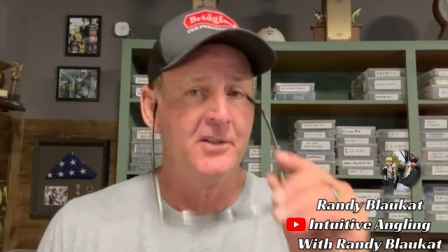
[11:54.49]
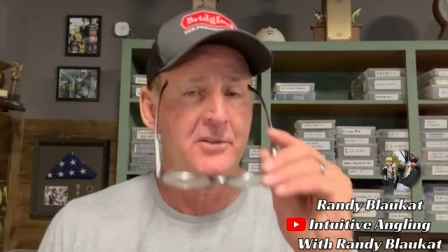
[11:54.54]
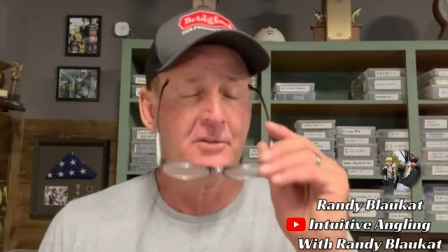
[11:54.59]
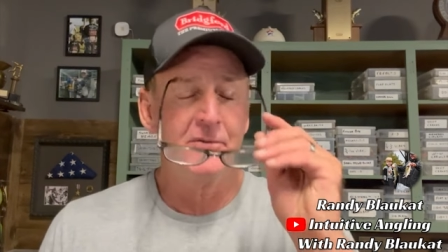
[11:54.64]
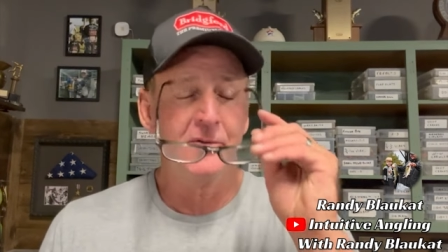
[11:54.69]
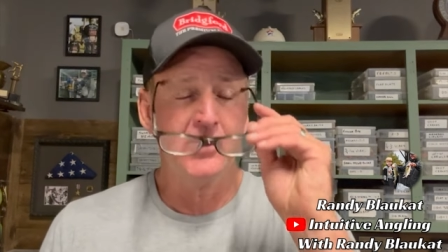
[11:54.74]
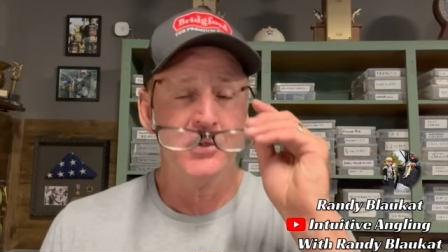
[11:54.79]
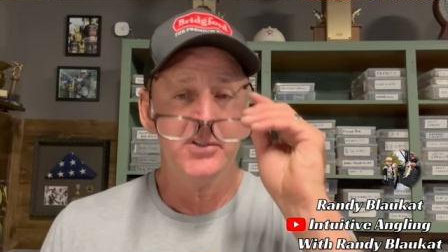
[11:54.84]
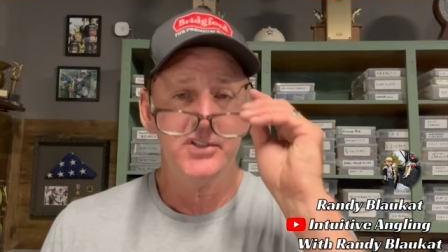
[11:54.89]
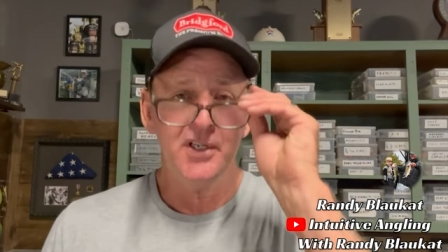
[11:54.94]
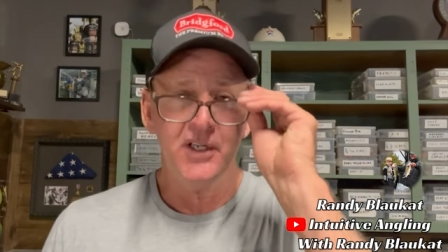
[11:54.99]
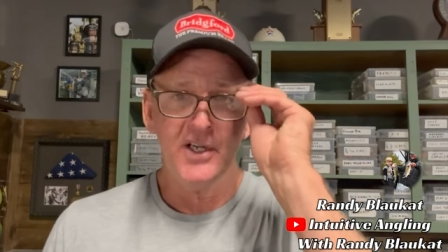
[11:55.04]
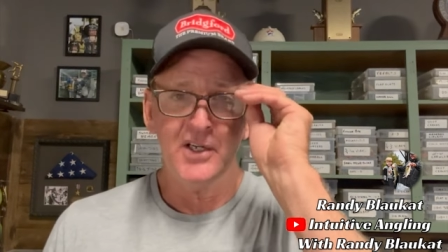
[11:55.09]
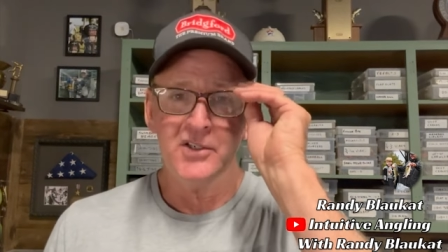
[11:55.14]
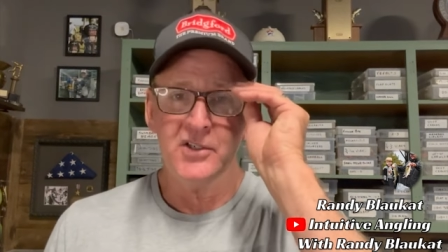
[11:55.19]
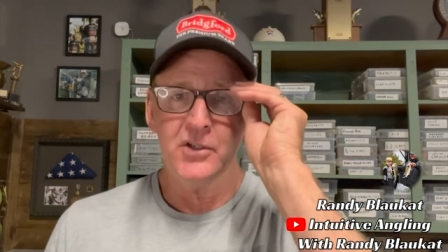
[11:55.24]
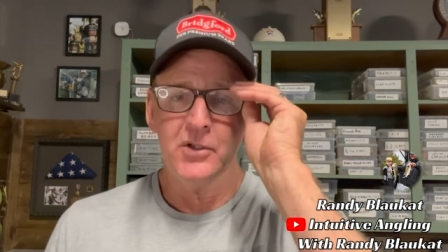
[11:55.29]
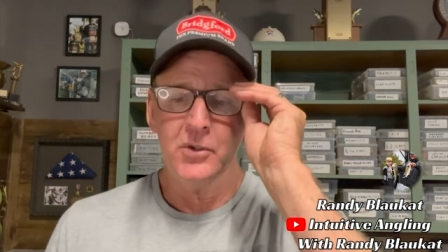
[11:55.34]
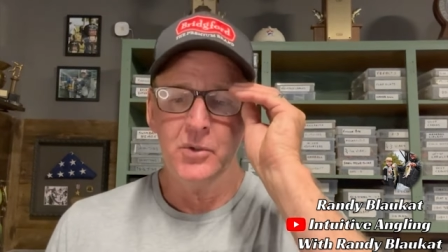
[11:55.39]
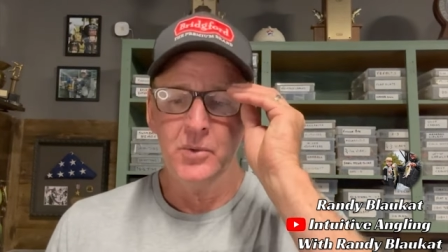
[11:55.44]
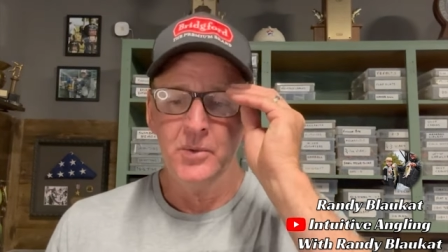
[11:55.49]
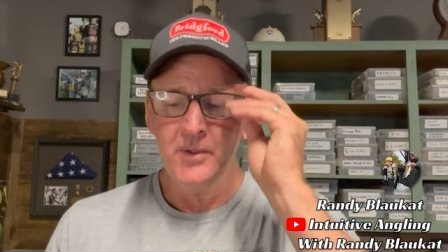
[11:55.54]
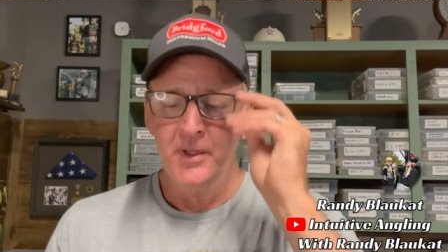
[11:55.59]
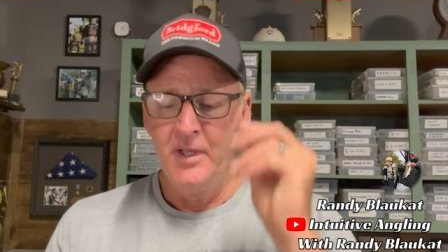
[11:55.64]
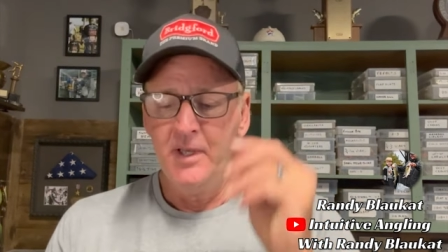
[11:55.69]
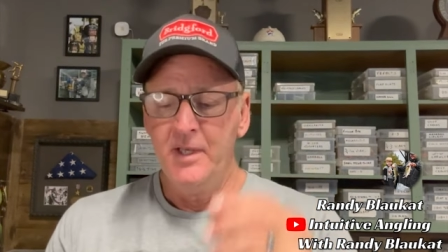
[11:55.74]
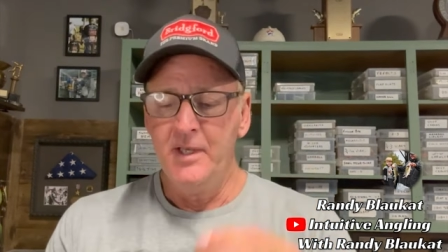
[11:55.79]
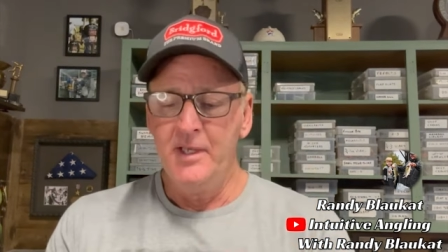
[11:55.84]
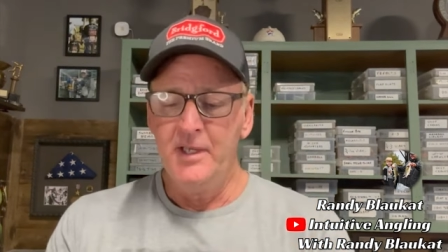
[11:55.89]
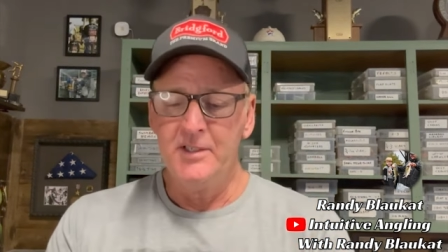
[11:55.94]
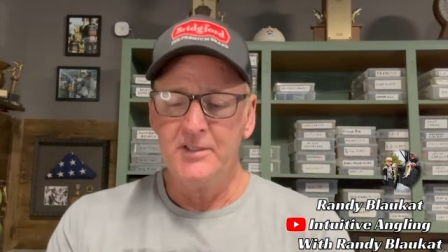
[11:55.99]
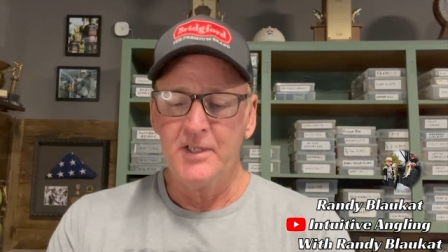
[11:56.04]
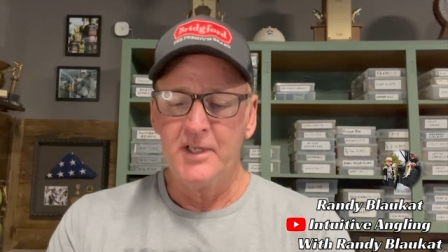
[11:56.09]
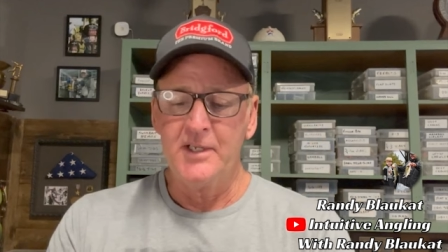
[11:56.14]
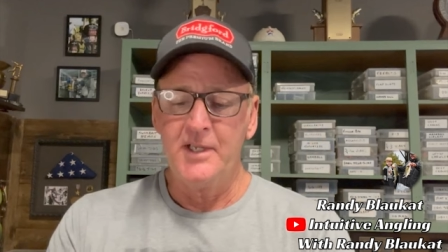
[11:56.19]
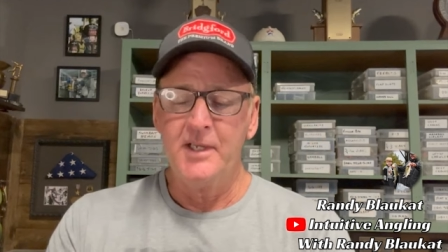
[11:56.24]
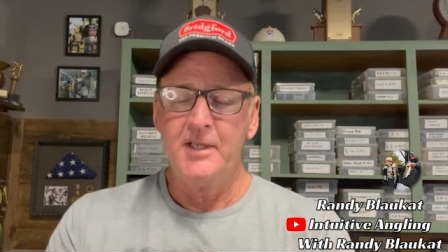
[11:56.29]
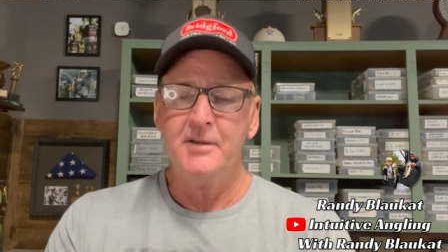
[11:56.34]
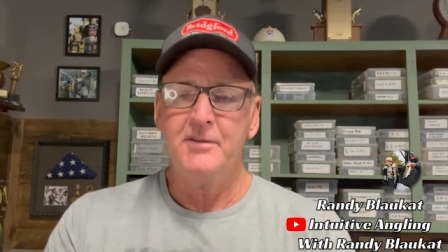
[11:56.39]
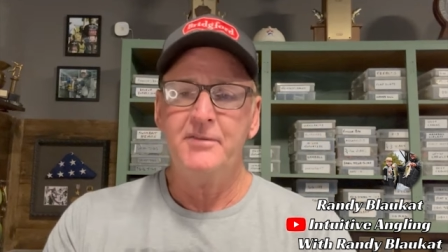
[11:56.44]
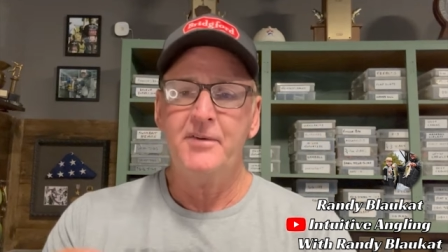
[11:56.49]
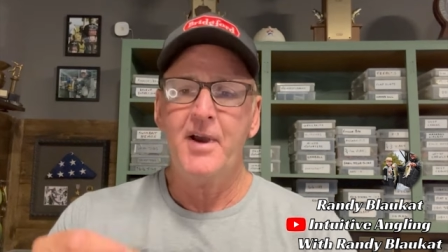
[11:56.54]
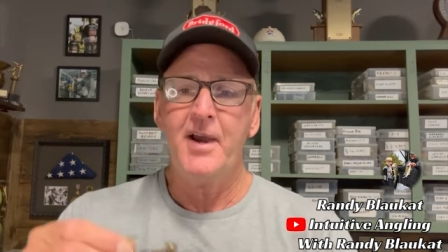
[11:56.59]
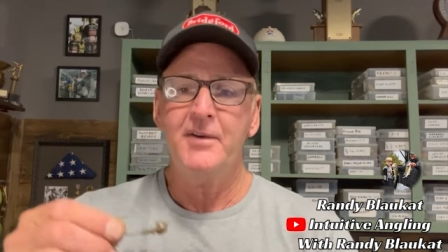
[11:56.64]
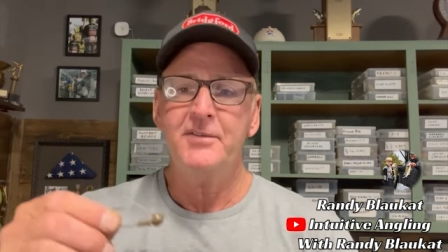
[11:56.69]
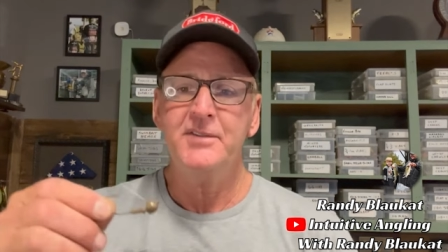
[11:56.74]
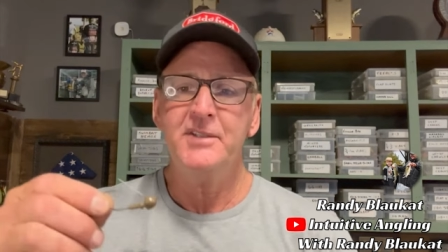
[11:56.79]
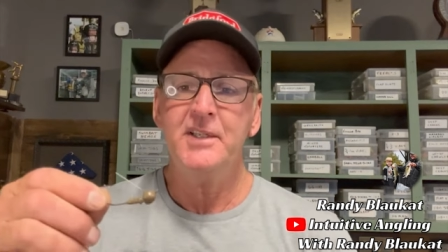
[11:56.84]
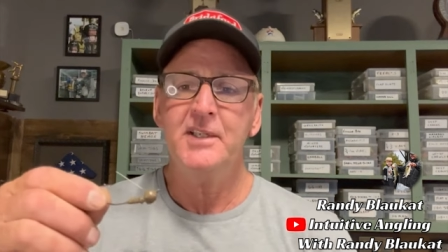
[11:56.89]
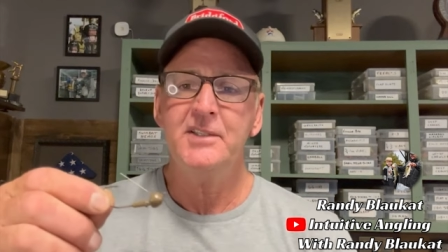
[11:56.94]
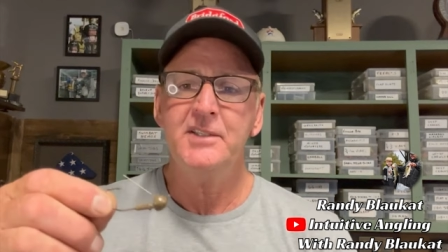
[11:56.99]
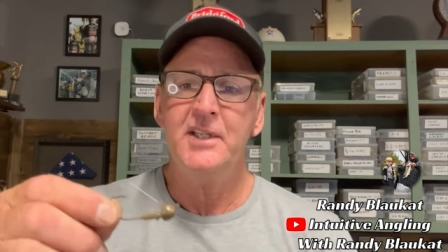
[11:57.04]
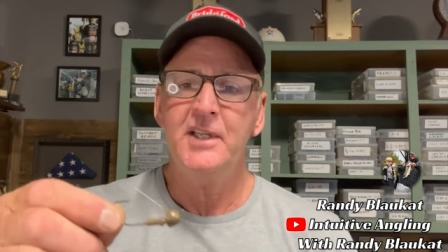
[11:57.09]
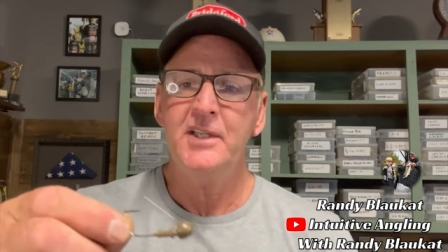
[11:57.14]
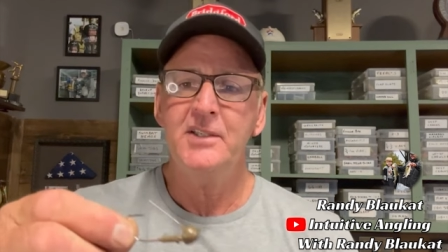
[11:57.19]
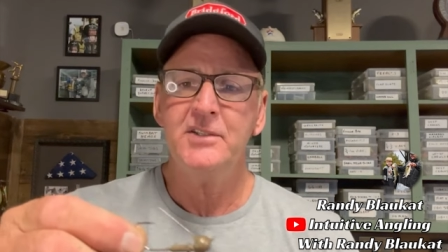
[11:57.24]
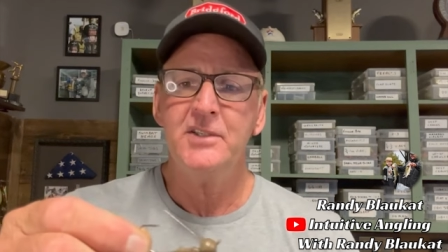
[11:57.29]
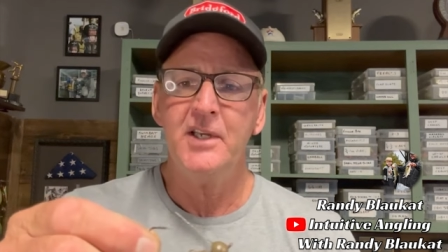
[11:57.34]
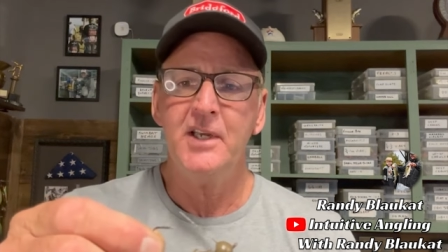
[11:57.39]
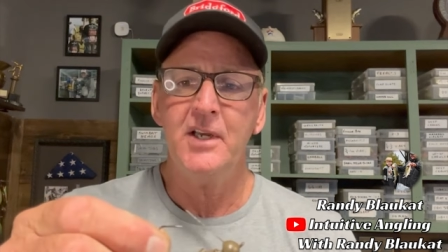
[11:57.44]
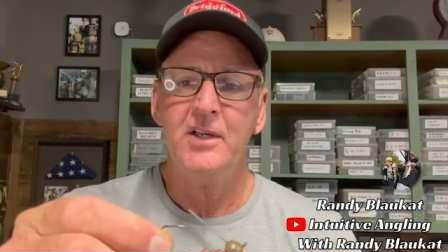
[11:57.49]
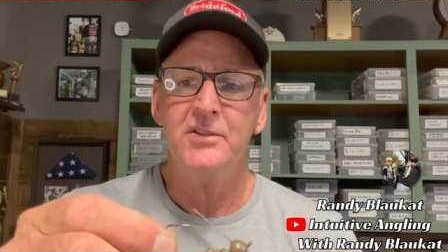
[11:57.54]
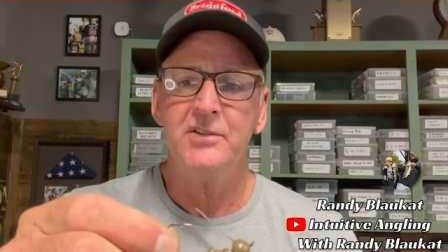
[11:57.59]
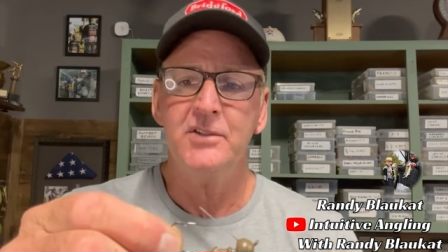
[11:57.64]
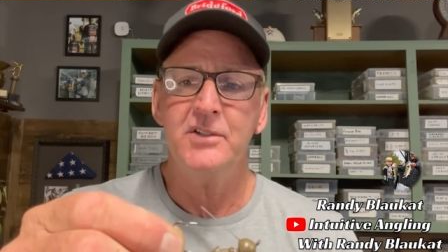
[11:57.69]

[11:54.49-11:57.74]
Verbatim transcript: The first thing I do is I take a five sixteenths ounce.